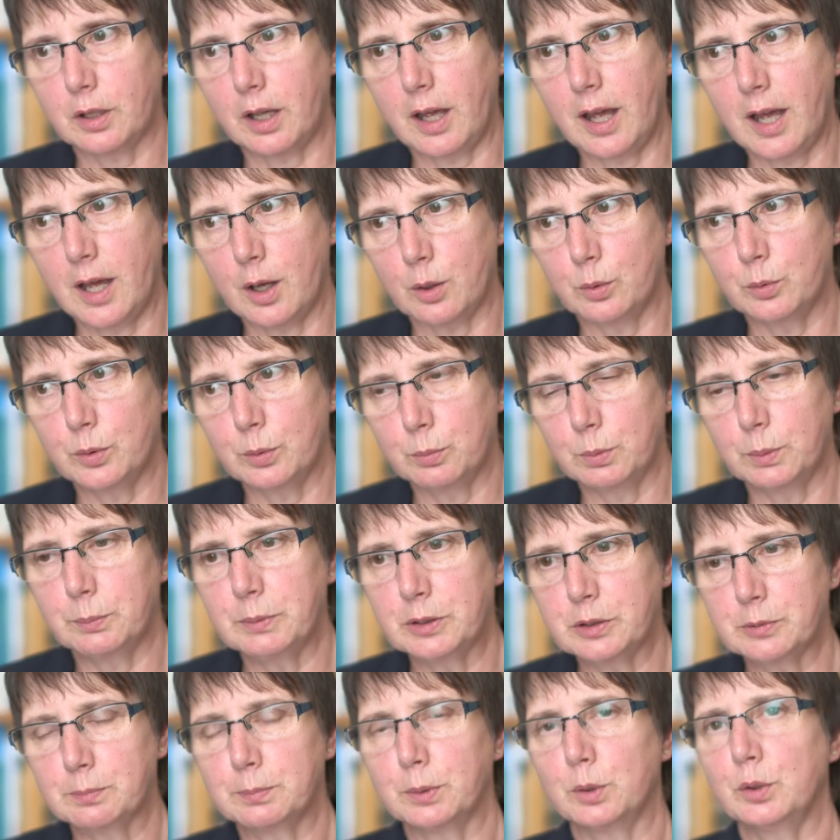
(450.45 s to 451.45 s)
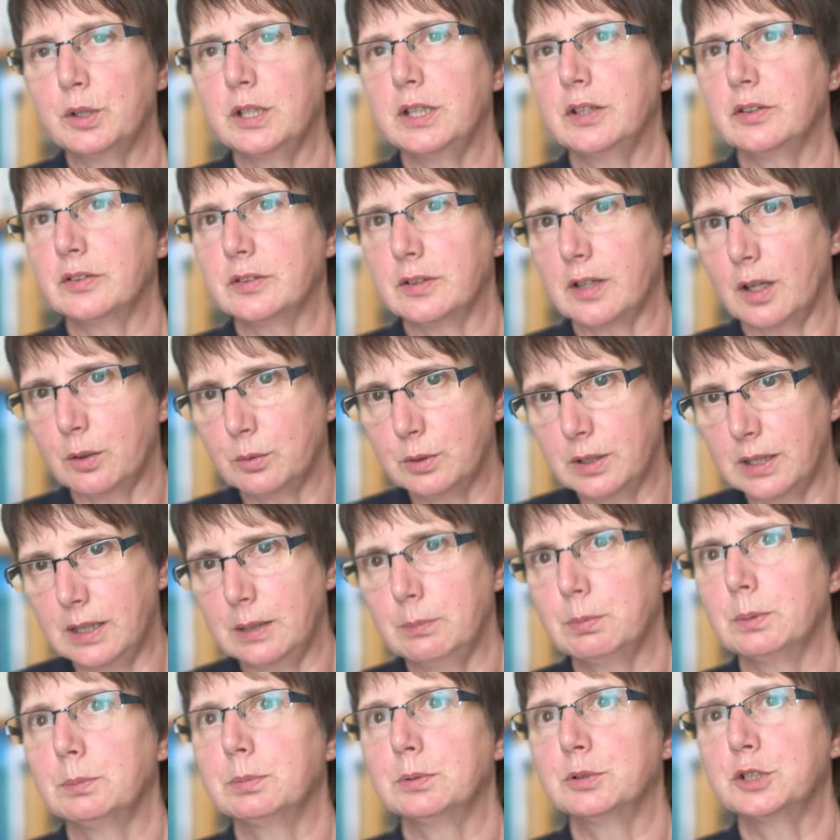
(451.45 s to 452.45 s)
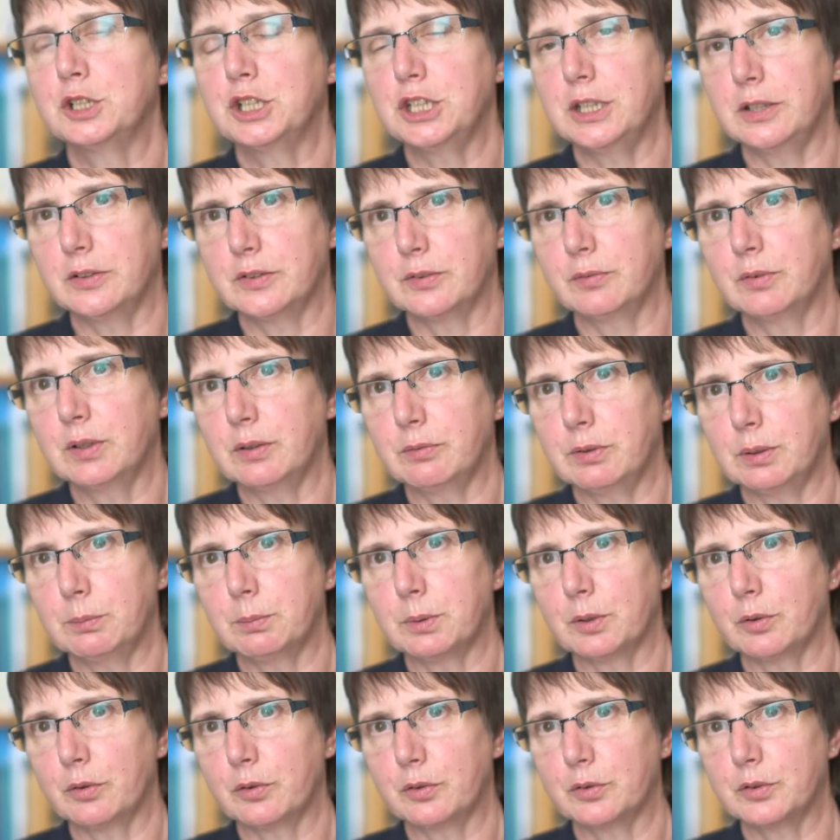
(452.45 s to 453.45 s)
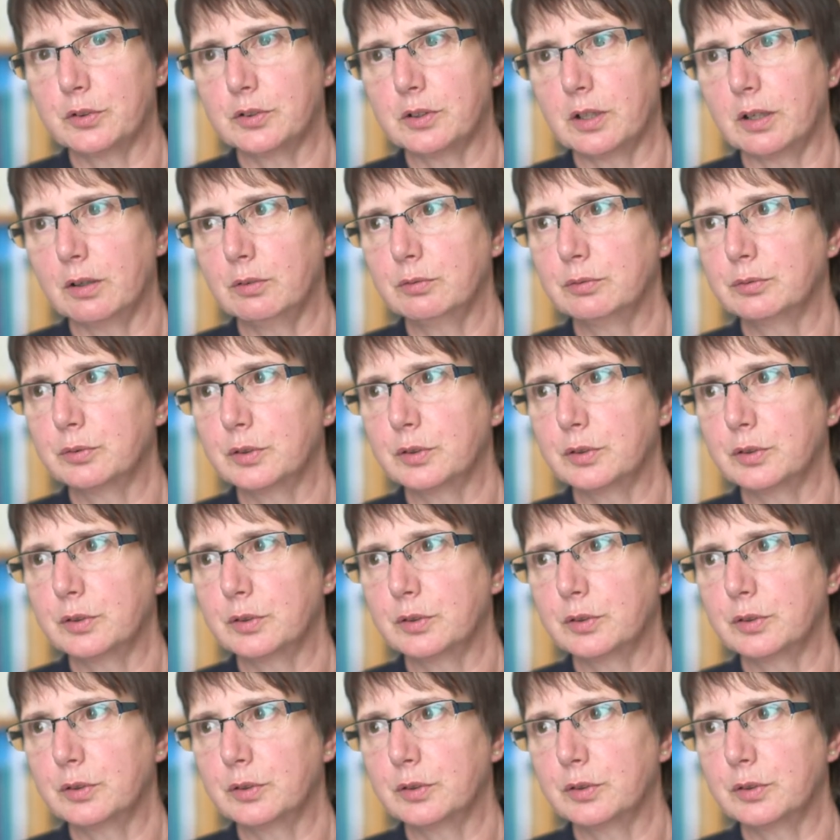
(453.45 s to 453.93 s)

how the woman's body is and how capable she is of giving birth herself,